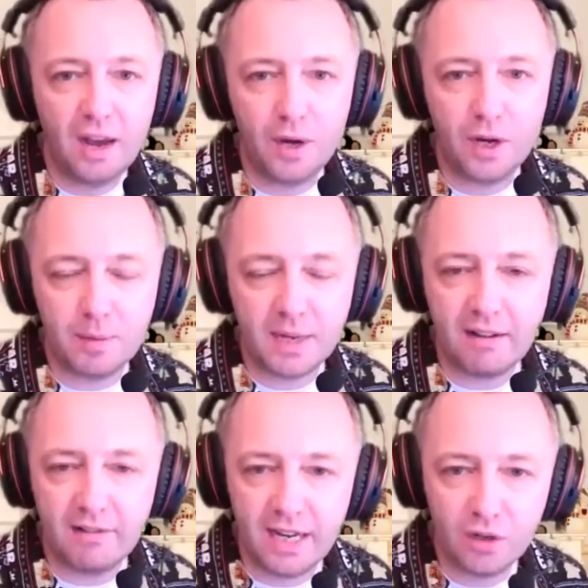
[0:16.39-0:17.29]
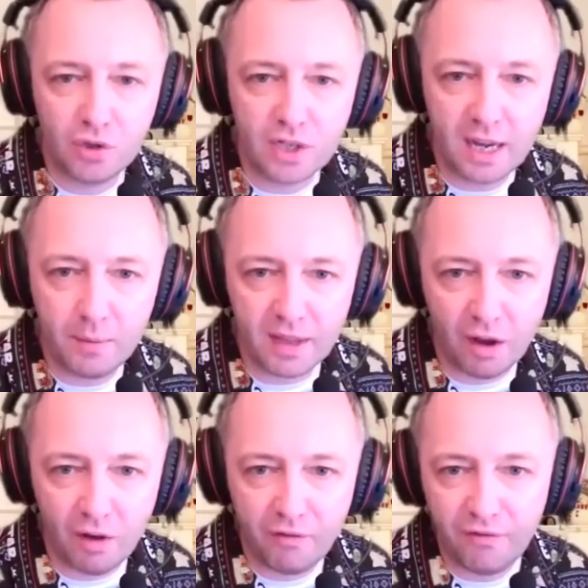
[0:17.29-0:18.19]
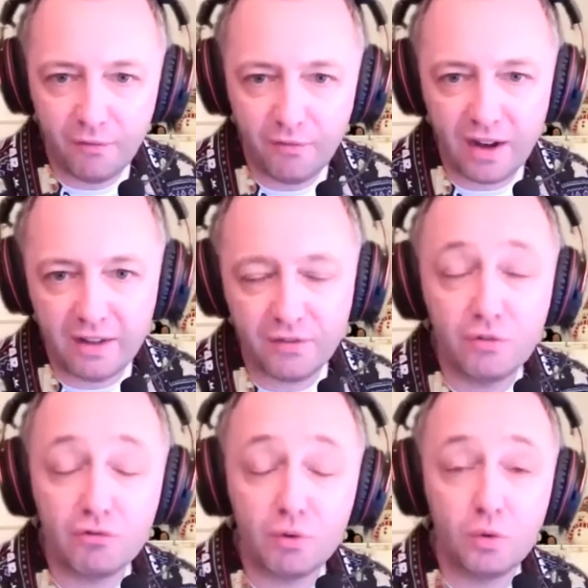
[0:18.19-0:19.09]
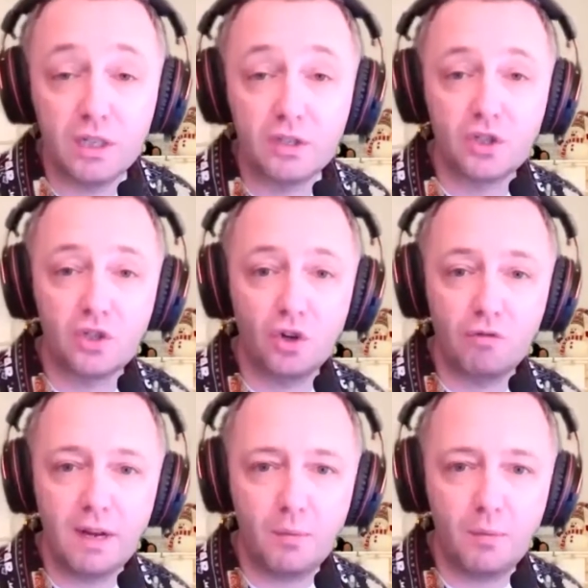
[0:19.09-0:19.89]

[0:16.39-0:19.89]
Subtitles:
We're going to be carrying on today with our 500-word story.